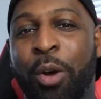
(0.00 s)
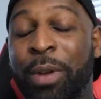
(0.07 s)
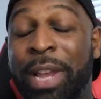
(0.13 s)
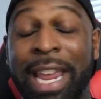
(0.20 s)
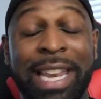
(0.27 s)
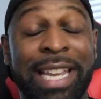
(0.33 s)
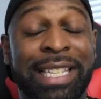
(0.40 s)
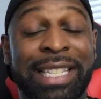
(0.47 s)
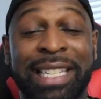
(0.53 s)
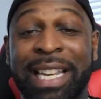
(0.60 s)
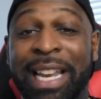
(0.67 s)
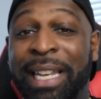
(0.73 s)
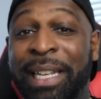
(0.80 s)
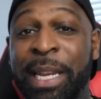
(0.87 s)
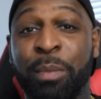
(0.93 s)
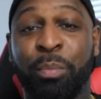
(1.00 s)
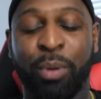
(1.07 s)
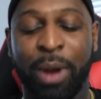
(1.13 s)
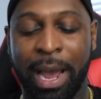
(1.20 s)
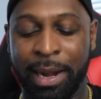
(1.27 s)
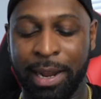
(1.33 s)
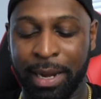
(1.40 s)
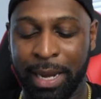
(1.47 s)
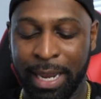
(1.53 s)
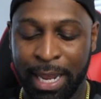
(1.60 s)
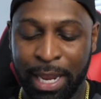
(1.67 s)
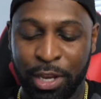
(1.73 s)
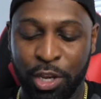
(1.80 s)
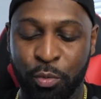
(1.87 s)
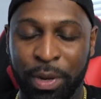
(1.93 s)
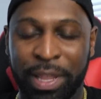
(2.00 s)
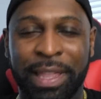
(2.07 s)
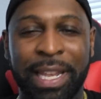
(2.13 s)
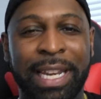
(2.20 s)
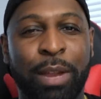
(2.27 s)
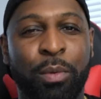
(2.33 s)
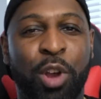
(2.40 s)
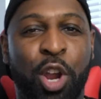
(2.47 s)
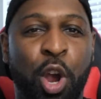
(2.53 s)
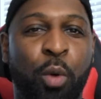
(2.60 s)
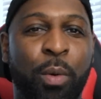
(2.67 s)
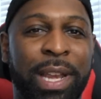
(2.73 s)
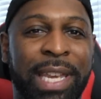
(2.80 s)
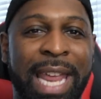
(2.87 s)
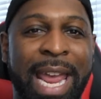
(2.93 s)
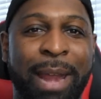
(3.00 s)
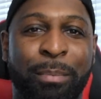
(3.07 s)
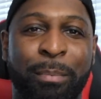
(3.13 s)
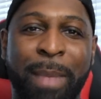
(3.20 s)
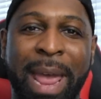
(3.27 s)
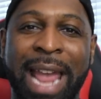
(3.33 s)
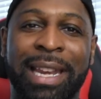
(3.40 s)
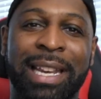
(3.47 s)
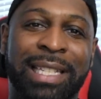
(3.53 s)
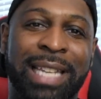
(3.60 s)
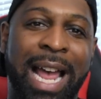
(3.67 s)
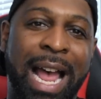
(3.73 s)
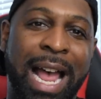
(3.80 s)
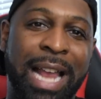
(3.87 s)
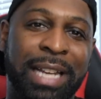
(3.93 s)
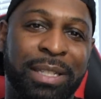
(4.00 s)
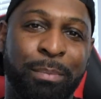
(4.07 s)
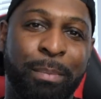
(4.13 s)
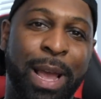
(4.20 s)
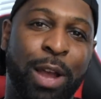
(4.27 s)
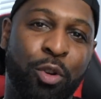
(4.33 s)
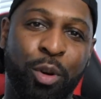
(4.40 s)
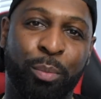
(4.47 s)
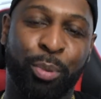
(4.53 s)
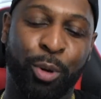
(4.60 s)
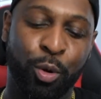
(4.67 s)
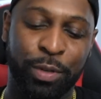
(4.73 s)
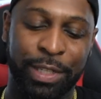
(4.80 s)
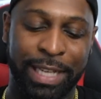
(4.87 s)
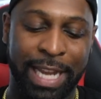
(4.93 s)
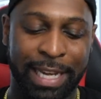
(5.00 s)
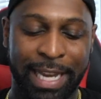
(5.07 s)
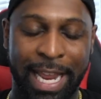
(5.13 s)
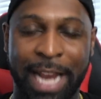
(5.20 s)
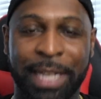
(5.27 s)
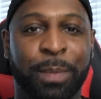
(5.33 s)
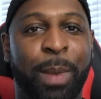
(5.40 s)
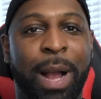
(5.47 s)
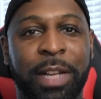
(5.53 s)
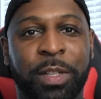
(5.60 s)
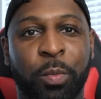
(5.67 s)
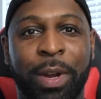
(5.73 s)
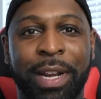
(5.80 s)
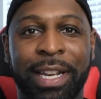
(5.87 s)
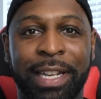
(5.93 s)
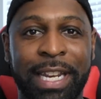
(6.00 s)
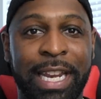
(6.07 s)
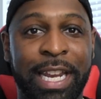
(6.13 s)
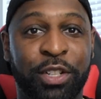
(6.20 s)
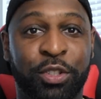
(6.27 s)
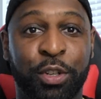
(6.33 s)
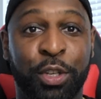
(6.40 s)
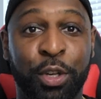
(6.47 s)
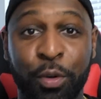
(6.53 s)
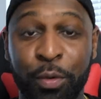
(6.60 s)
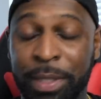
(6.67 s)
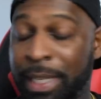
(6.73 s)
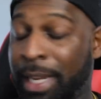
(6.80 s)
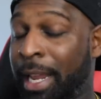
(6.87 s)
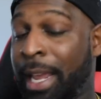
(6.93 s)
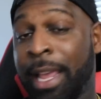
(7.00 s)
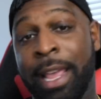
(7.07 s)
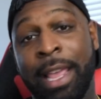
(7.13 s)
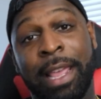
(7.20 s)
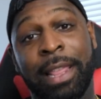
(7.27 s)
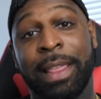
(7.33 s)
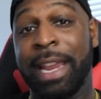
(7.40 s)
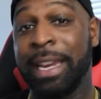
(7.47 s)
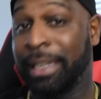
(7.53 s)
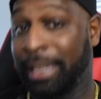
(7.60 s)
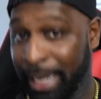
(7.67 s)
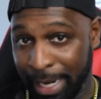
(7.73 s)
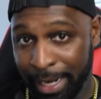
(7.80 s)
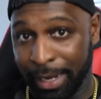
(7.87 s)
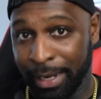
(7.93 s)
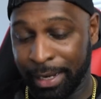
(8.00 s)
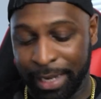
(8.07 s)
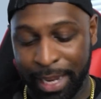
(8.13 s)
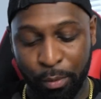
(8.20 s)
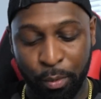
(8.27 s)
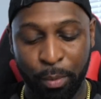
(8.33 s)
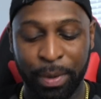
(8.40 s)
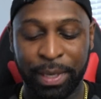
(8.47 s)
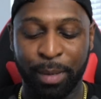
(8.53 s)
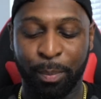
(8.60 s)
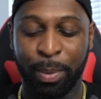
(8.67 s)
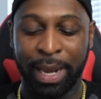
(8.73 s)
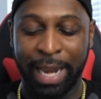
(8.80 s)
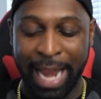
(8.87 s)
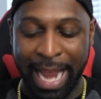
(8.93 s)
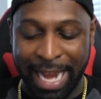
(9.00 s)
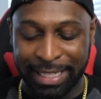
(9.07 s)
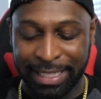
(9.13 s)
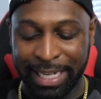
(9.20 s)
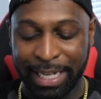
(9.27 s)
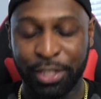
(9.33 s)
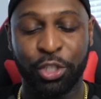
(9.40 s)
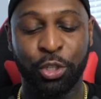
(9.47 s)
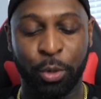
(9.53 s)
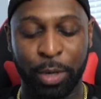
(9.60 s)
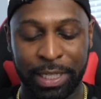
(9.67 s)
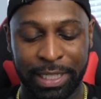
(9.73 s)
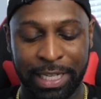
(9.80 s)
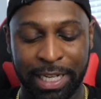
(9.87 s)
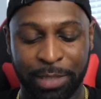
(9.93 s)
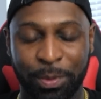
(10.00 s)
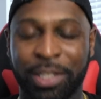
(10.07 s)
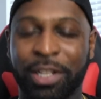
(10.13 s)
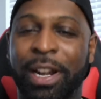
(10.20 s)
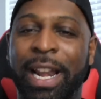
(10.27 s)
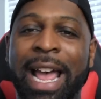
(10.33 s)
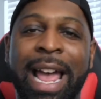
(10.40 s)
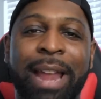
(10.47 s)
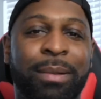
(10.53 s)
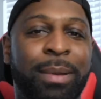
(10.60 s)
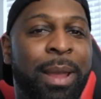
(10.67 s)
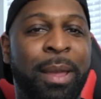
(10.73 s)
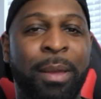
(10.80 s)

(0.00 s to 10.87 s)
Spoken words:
okay, this is an Elite product. You would think they would go with that magnetized metal approach that the Xbox One Elite introduced. They did. They went with the plastic joysticks, which are not